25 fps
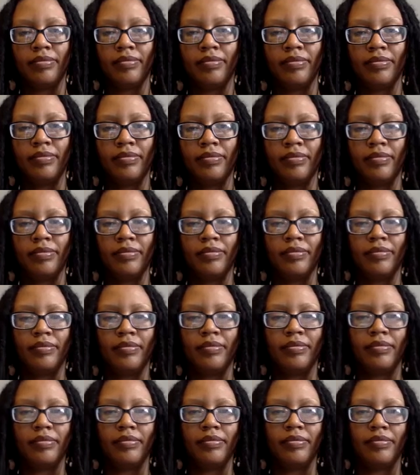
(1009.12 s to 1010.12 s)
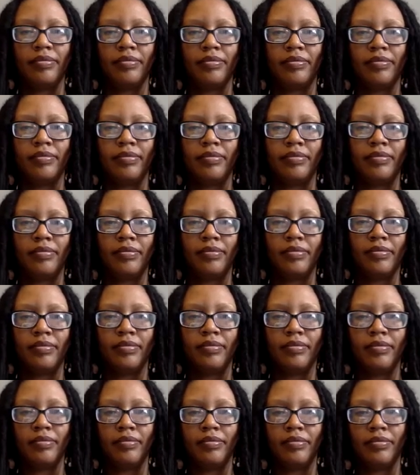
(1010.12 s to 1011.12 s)

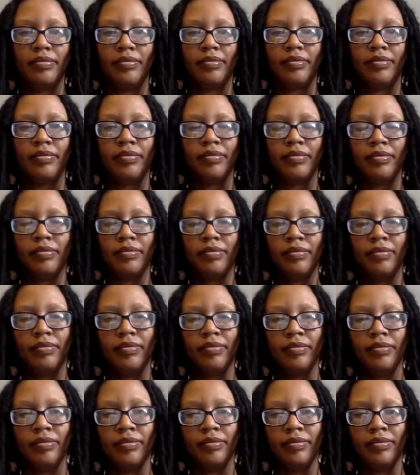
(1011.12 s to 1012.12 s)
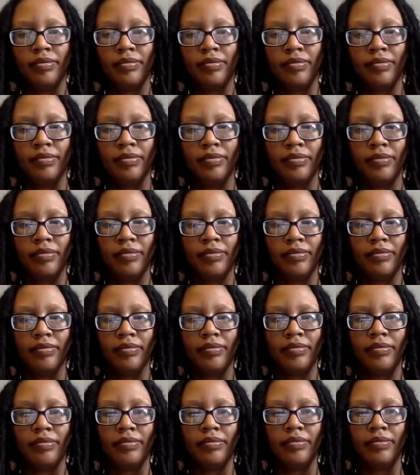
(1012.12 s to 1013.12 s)

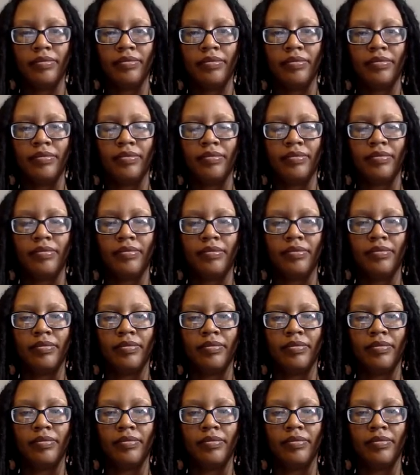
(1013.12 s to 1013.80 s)
No words are spoken by the person on screen.